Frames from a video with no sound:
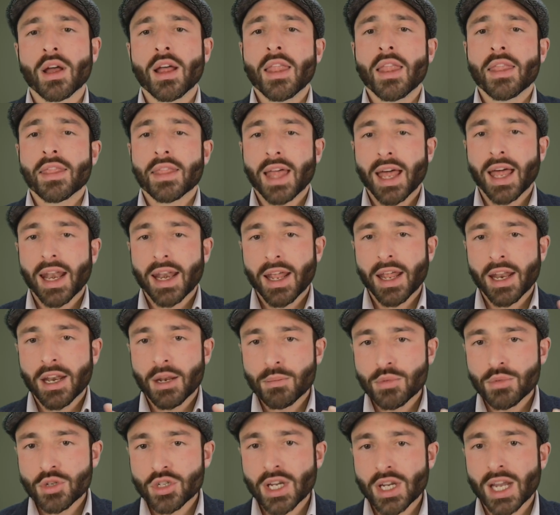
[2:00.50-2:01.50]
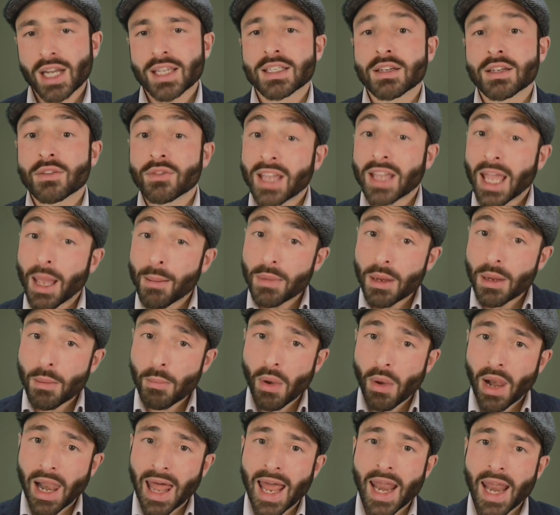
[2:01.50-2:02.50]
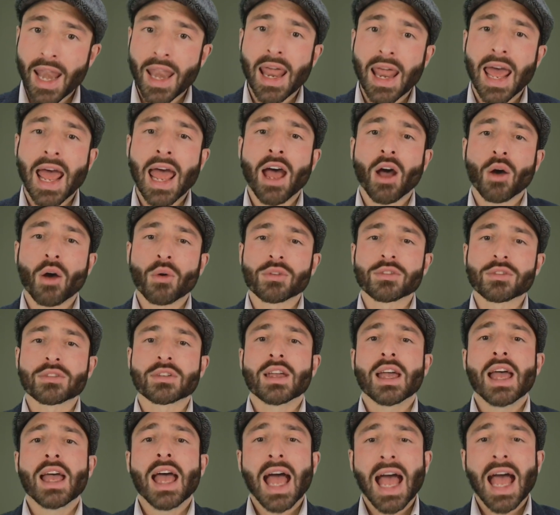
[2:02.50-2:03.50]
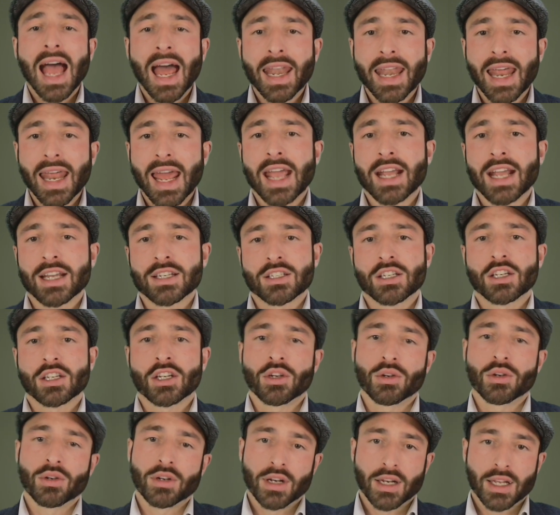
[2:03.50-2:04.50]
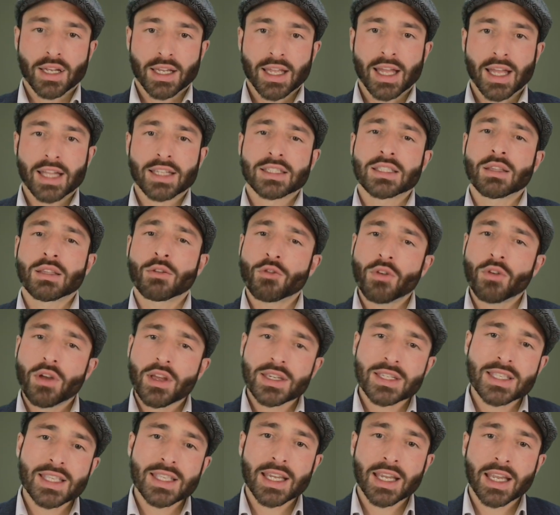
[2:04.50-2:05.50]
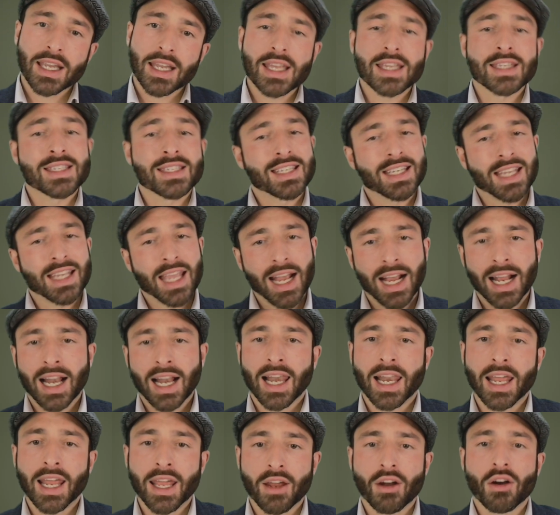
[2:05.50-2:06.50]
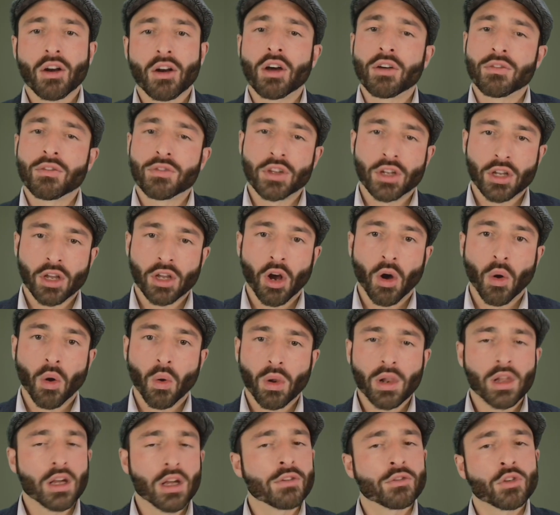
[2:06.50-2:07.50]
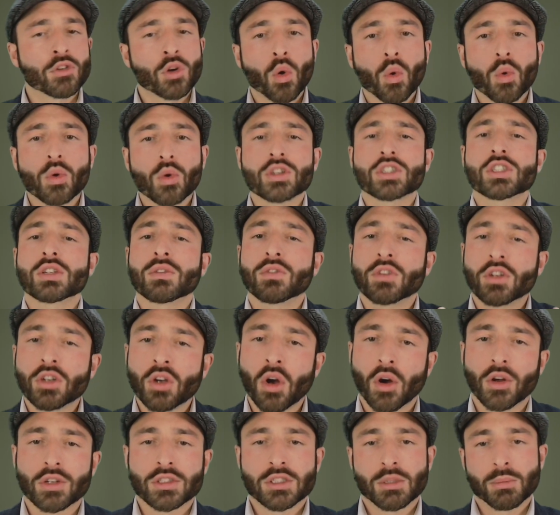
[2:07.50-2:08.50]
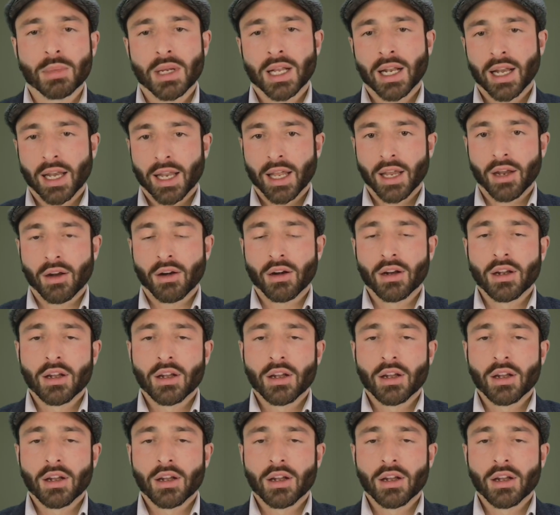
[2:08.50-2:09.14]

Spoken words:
that an objective can be planned out and executed against. The first thing is to get clear of the goal. Of course, you've got to be clear